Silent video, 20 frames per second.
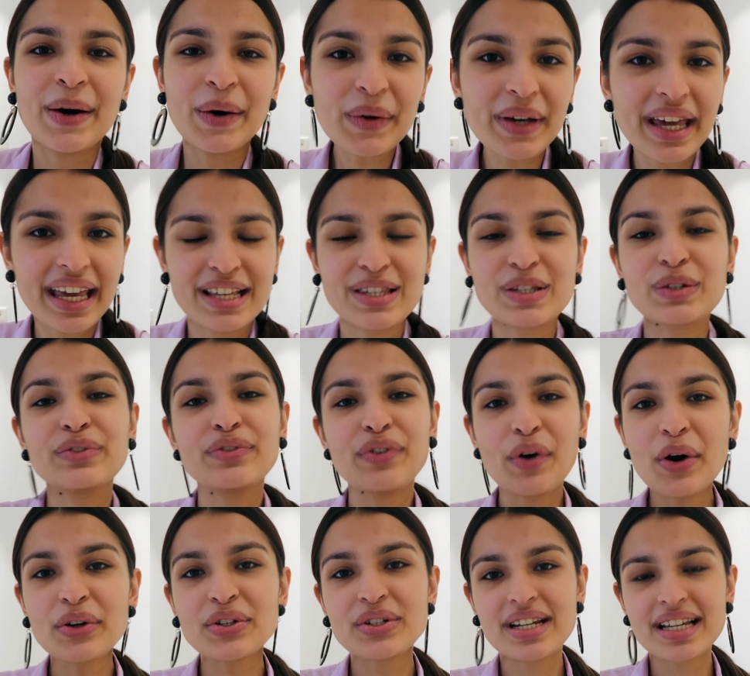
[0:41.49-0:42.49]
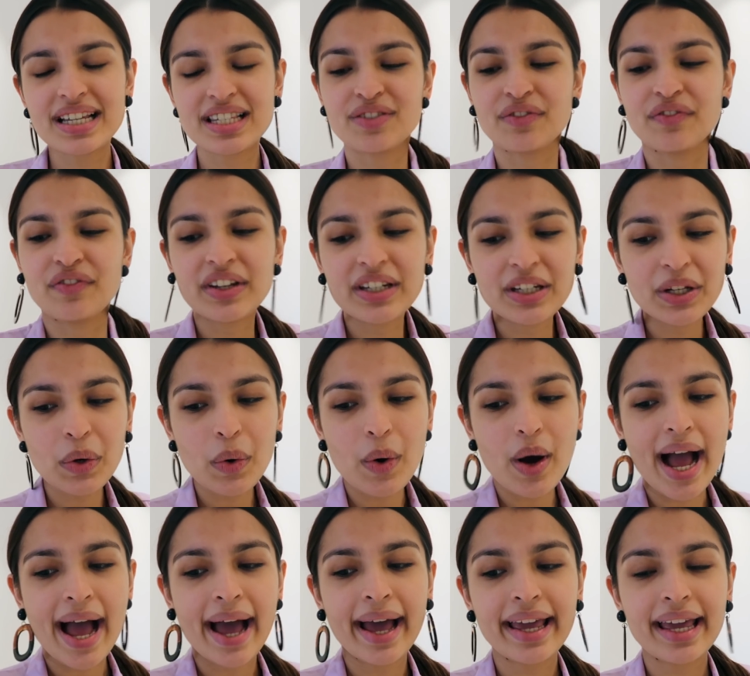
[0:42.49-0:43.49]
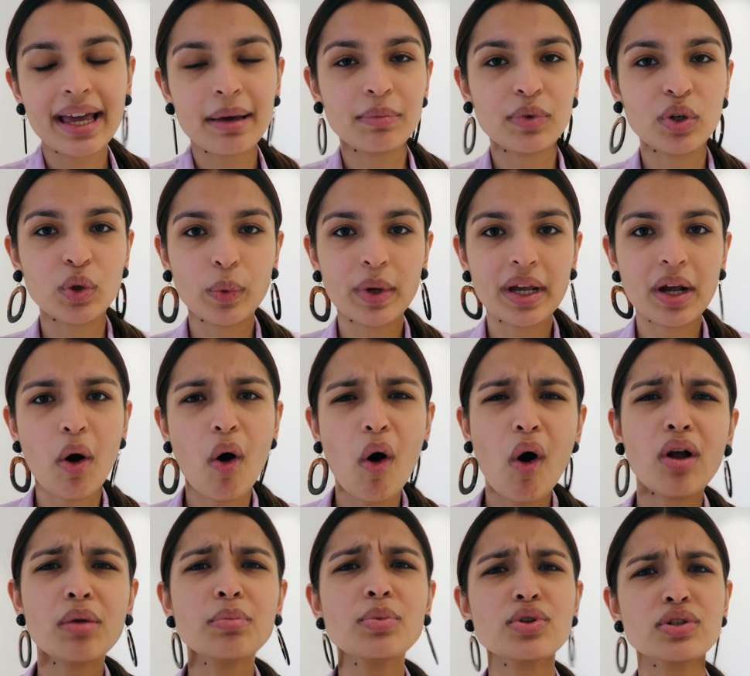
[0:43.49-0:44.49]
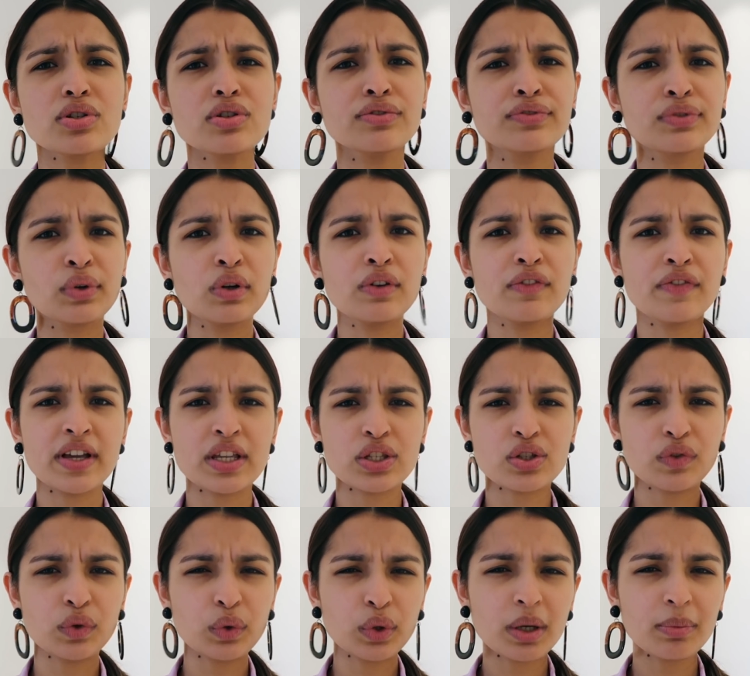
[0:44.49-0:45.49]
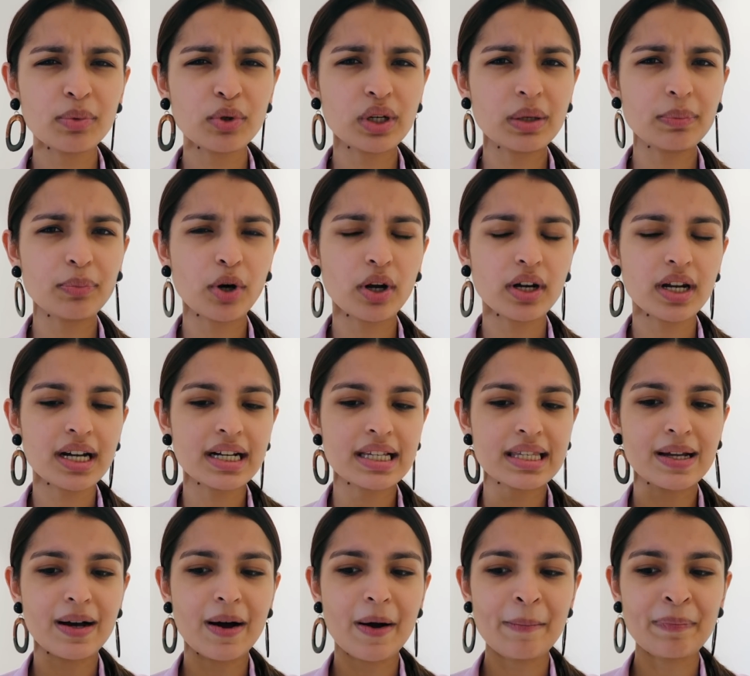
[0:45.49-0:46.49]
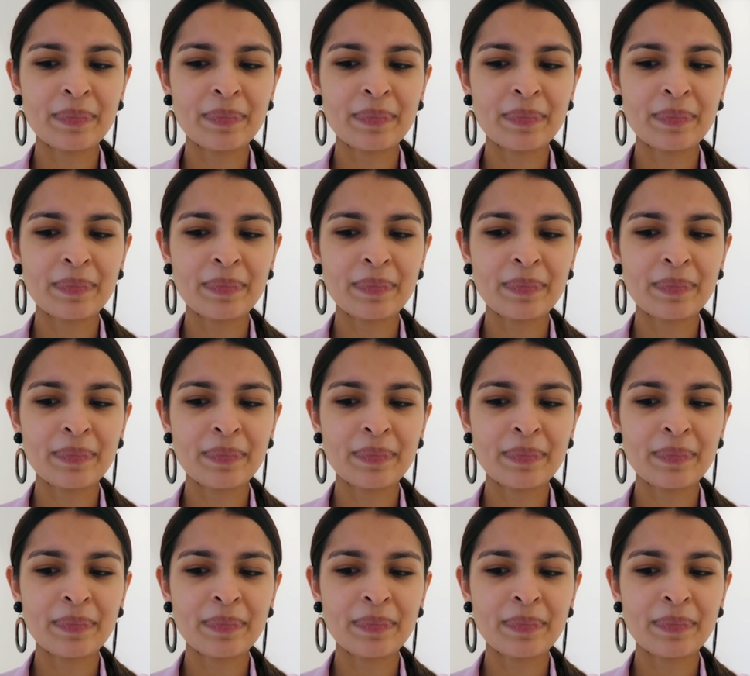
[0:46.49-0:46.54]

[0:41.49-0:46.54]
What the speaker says: Okay, so for today's video, I am doing almost a full face of Huda beauty products.